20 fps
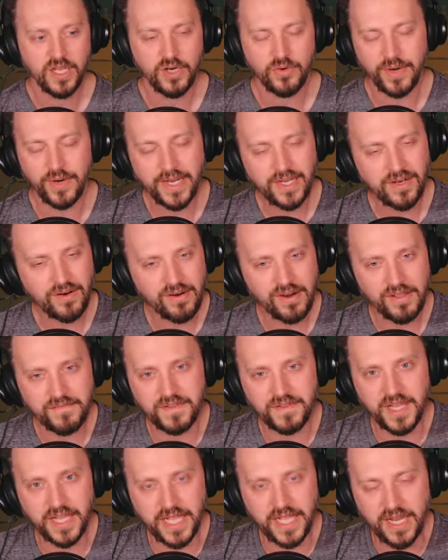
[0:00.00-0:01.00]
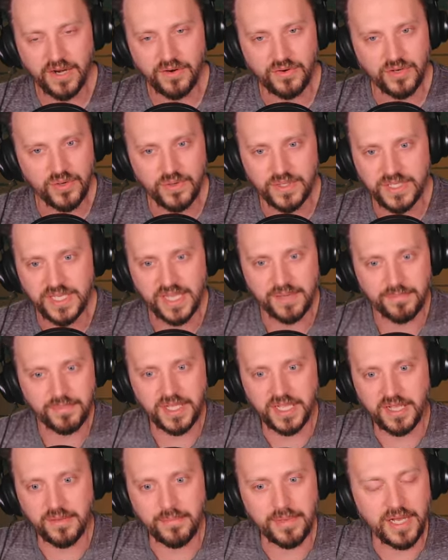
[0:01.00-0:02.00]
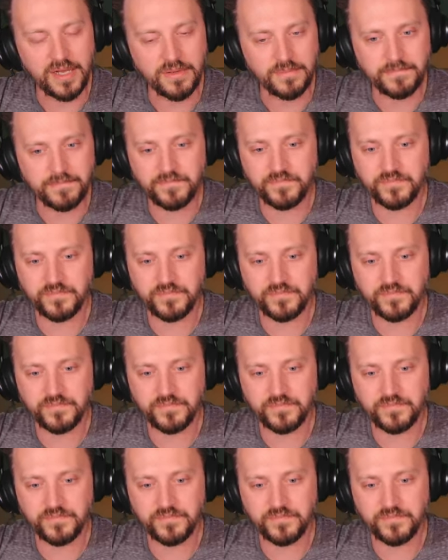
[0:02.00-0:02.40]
Rykard, I feel like I don't know a damn thing about.